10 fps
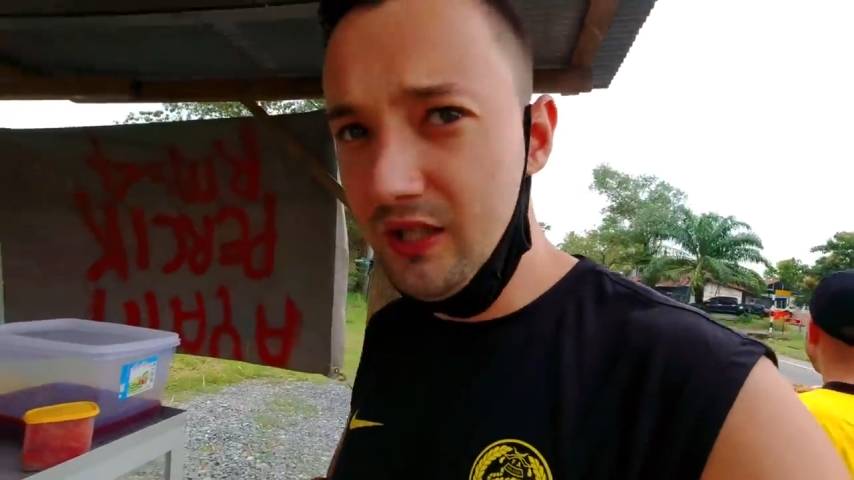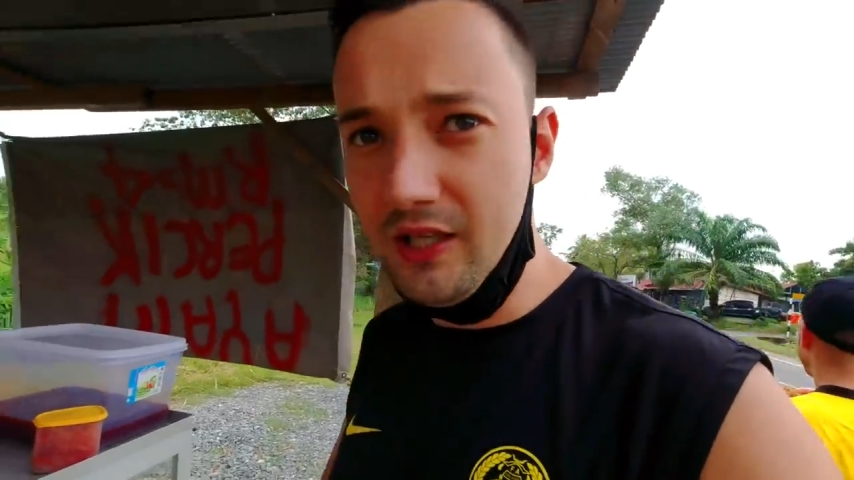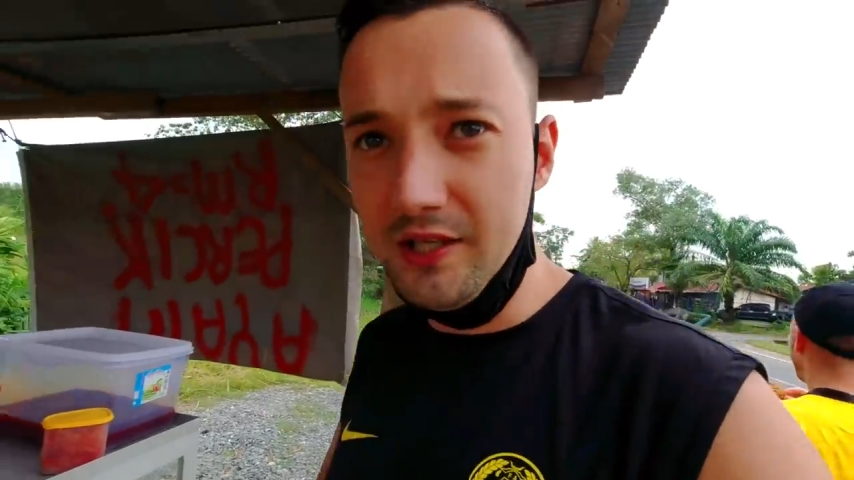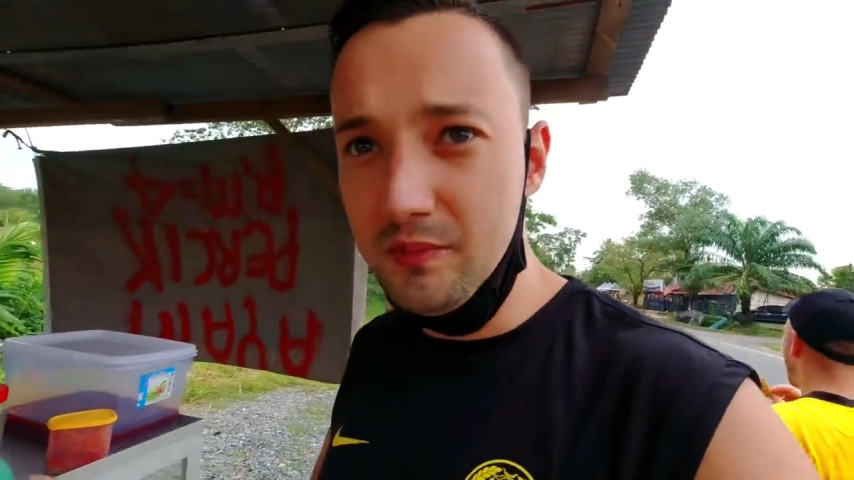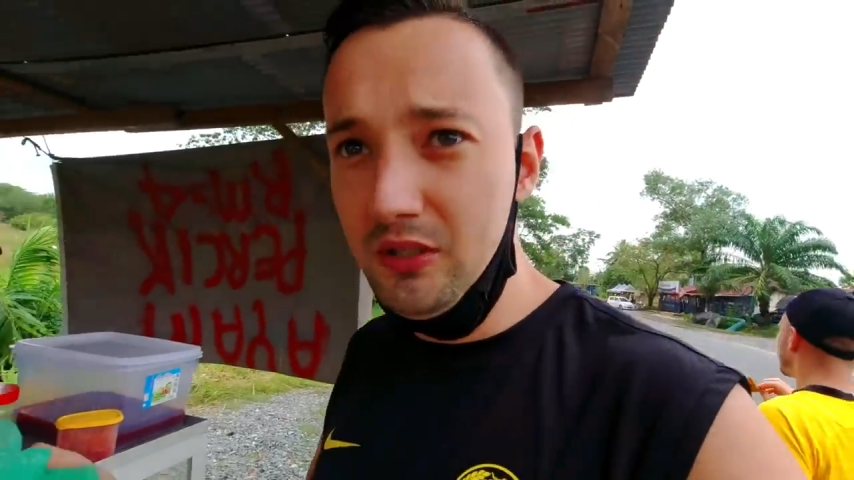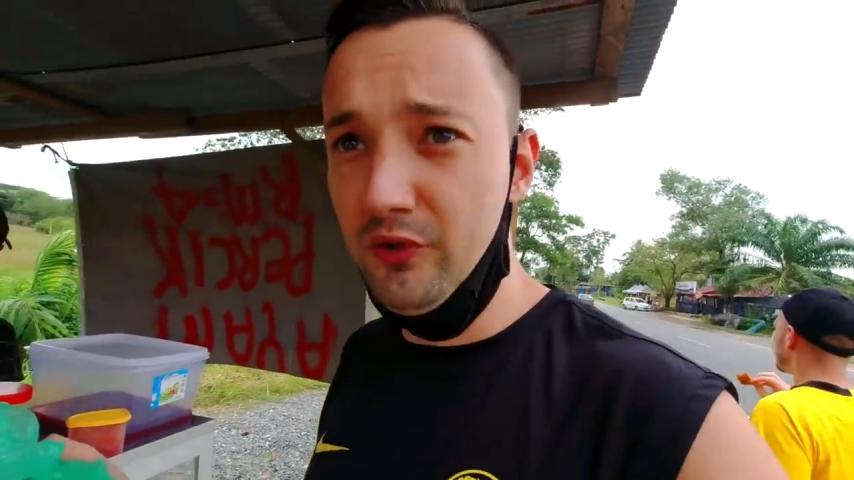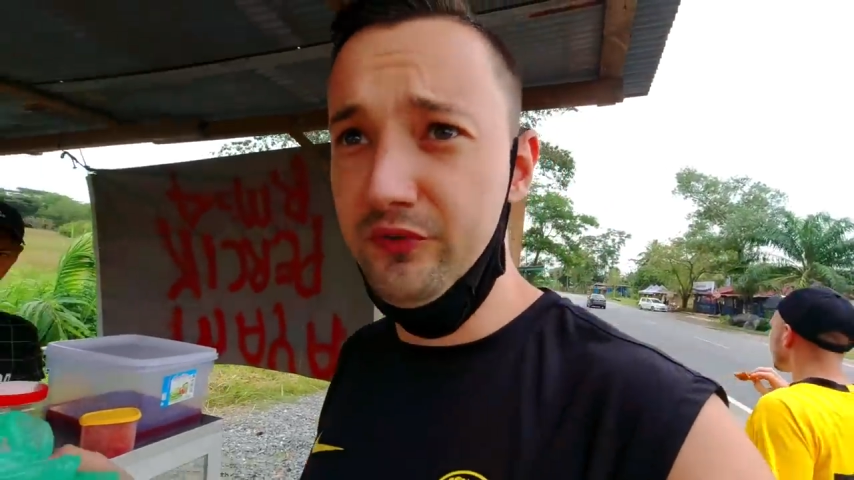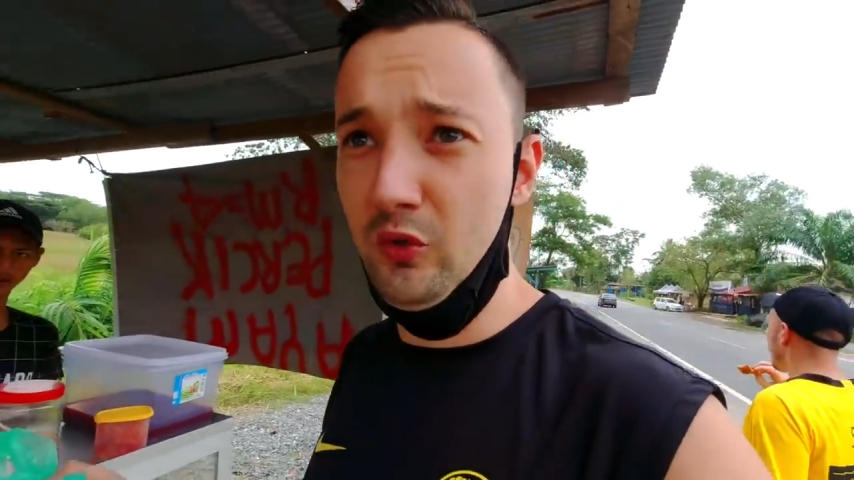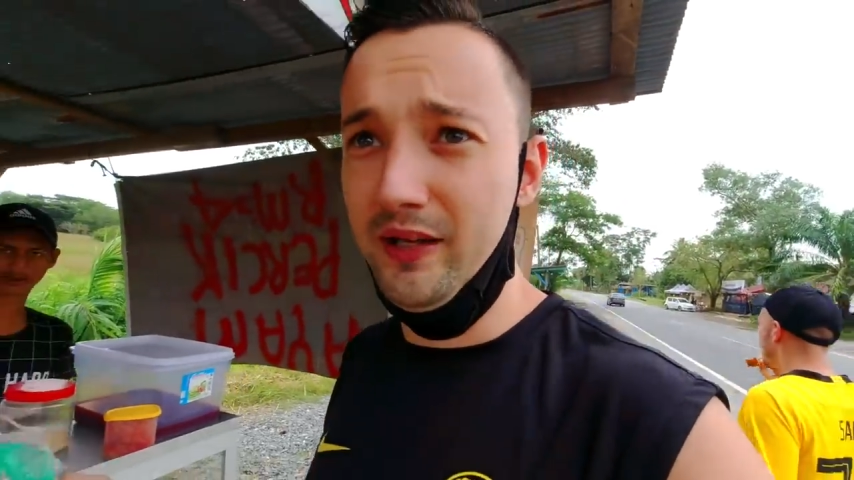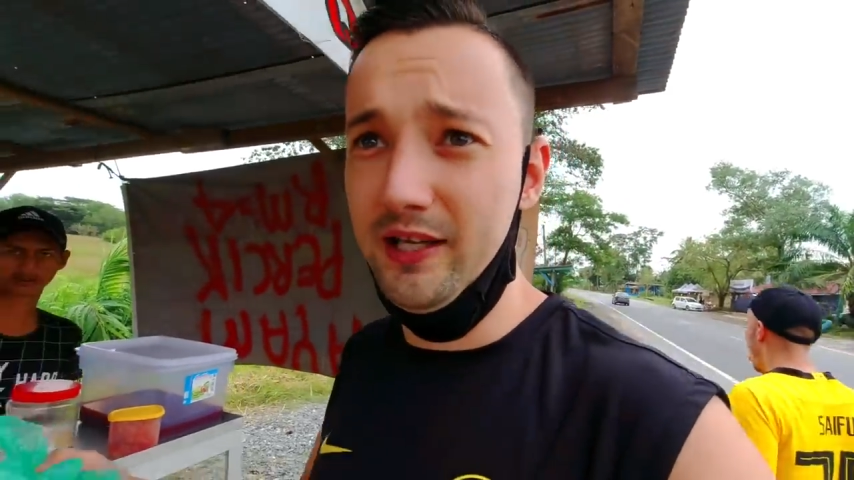we are like in the middle
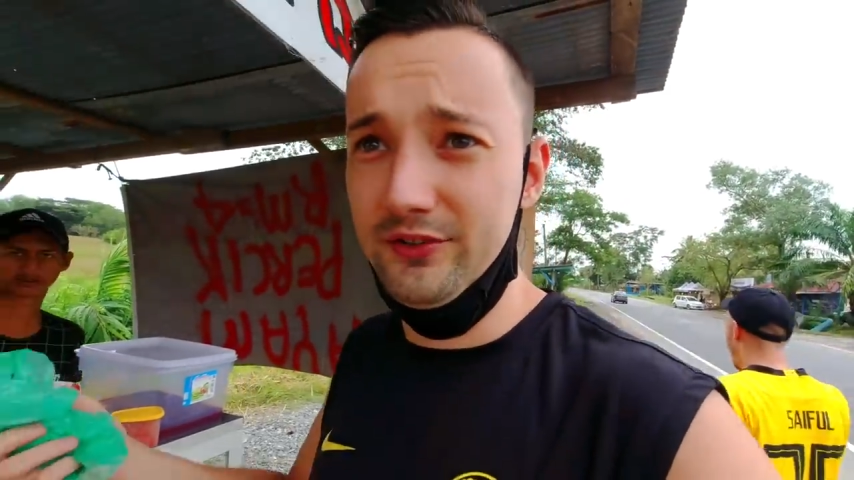of nowhere.